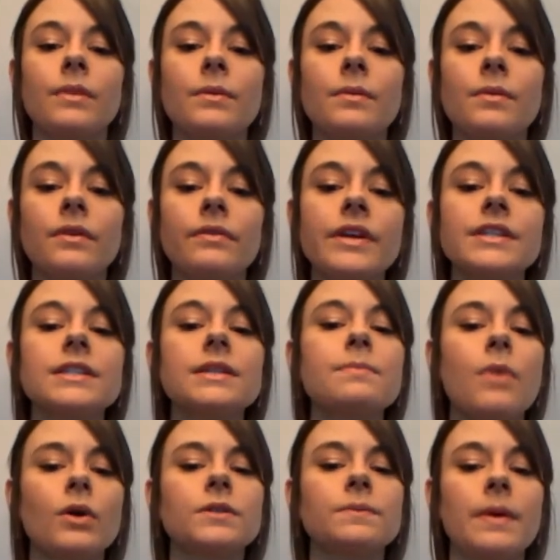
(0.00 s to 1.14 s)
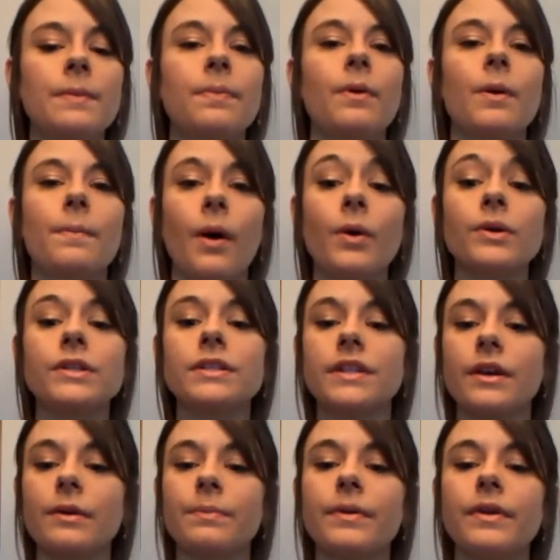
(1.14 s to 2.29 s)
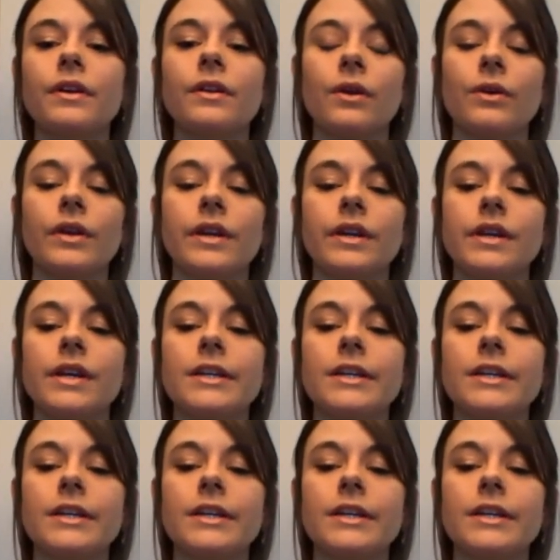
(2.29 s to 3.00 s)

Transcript: The reason most people oppose therapeutic cloning